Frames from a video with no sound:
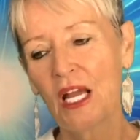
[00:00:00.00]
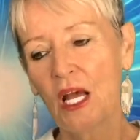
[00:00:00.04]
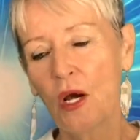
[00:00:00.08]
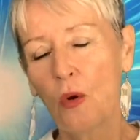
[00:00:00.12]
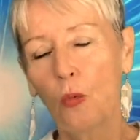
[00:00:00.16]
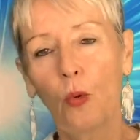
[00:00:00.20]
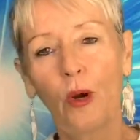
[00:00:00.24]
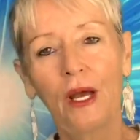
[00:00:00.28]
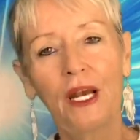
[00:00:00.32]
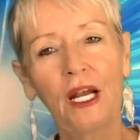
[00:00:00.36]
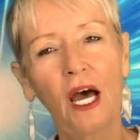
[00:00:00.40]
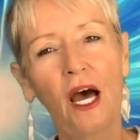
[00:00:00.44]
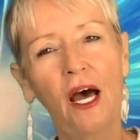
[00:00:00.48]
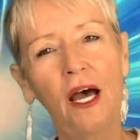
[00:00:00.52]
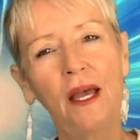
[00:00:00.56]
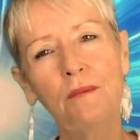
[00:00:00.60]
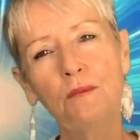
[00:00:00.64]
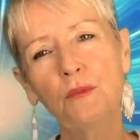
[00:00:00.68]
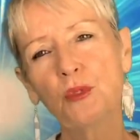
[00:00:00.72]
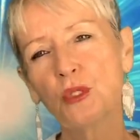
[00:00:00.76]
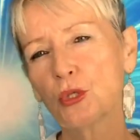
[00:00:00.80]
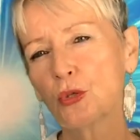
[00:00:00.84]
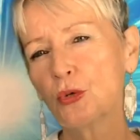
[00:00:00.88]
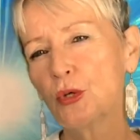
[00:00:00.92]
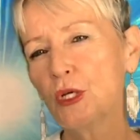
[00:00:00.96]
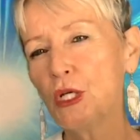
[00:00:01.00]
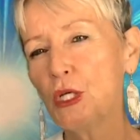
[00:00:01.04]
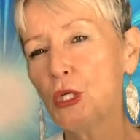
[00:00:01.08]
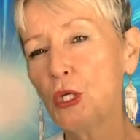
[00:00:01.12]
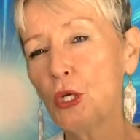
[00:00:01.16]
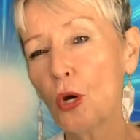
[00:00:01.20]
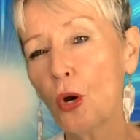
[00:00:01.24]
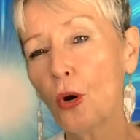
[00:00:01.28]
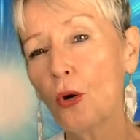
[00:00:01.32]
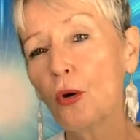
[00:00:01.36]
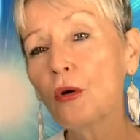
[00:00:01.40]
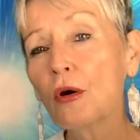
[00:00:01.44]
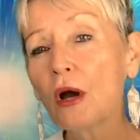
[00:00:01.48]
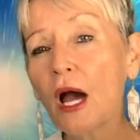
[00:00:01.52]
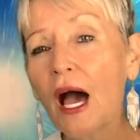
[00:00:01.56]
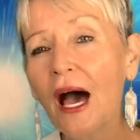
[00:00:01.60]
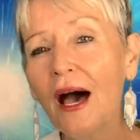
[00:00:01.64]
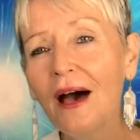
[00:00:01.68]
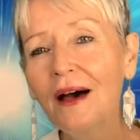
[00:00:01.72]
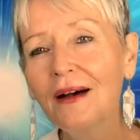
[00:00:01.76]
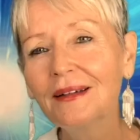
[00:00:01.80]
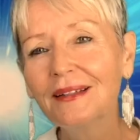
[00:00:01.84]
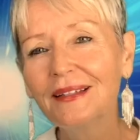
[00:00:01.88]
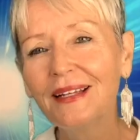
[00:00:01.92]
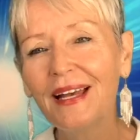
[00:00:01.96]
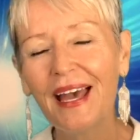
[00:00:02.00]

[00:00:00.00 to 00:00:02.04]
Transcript: when I'm doing yoga